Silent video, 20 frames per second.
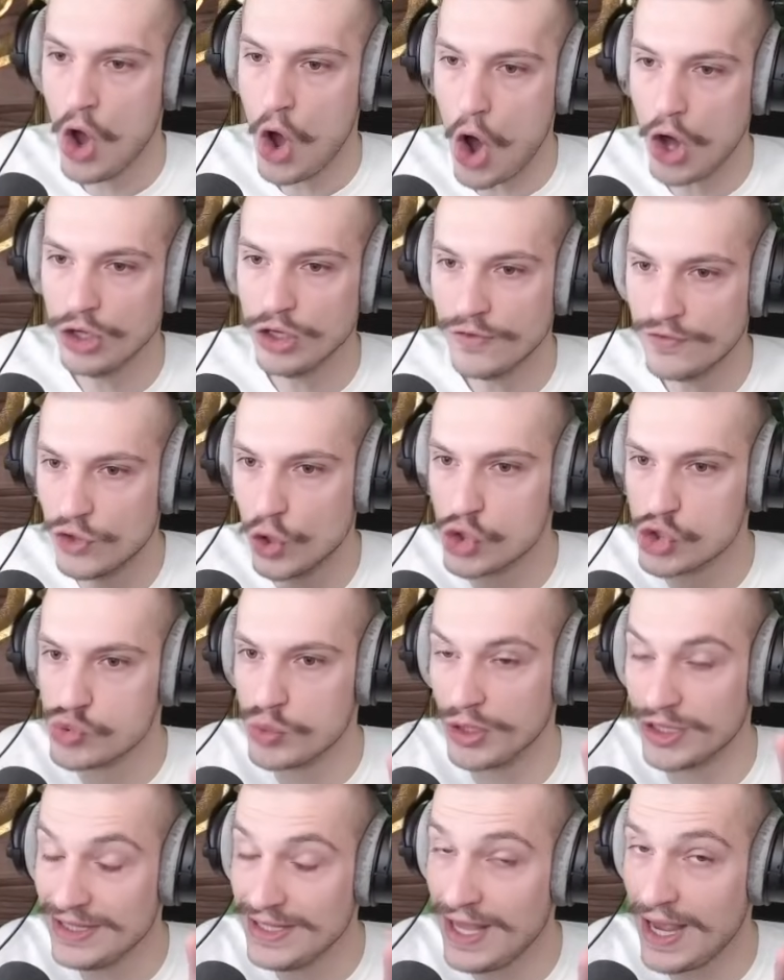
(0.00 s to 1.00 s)
All of those
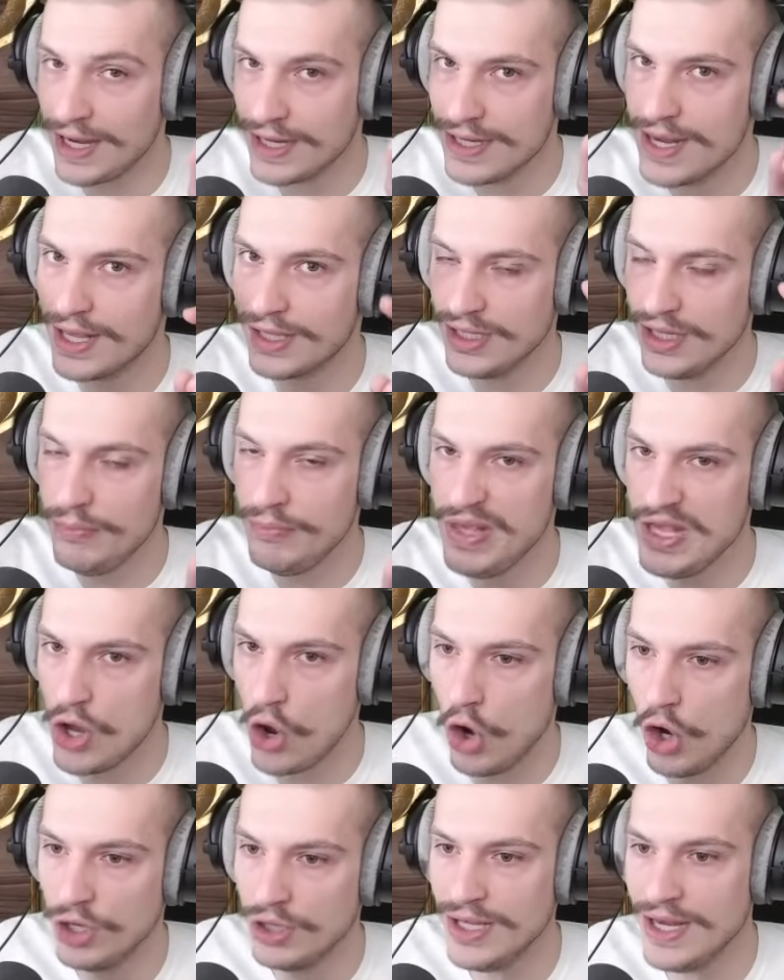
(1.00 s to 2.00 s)
will technically be
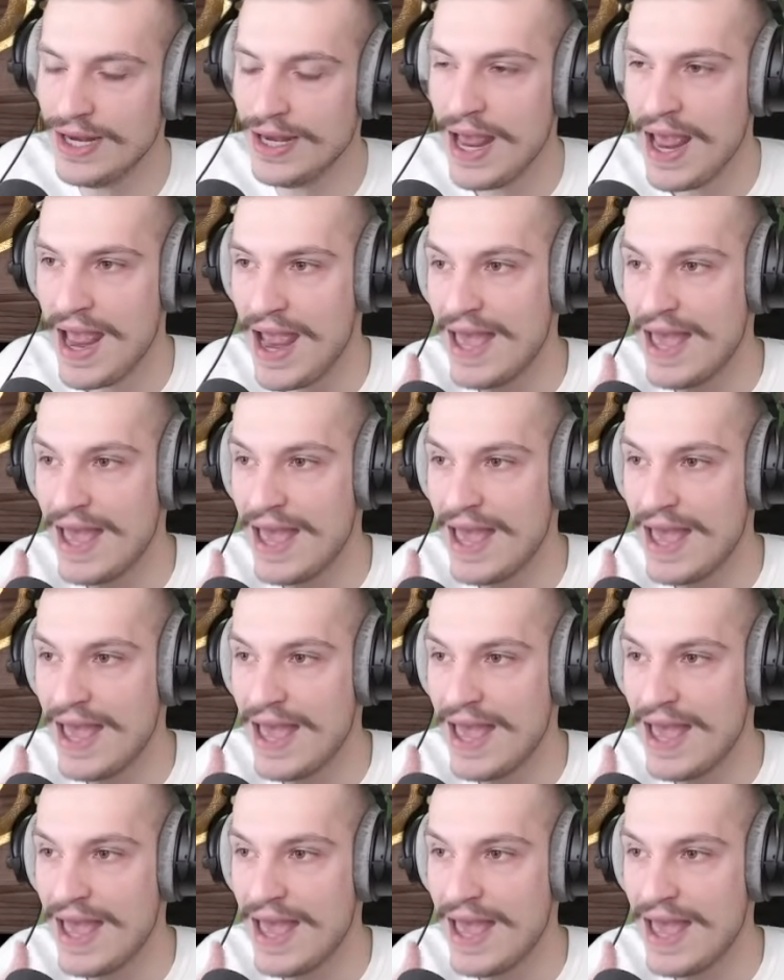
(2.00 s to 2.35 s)
our land,